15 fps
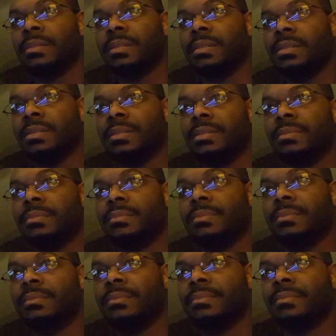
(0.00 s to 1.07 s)

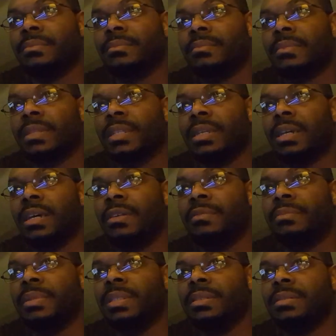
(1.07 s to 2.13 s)
Uh,
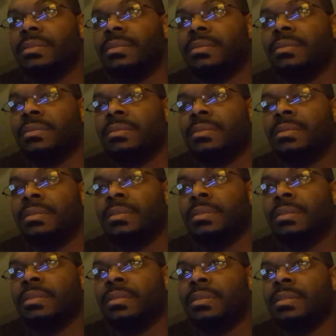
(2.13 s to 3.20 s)
I've beaten
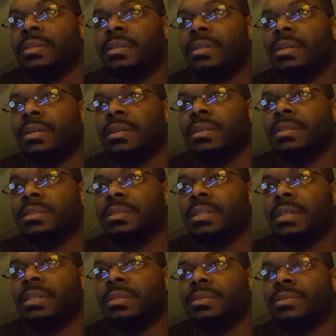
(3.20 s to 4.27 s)
uh,
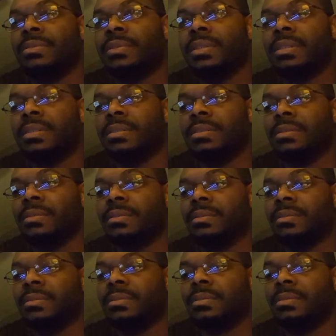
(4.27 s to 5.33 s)
San Andreas,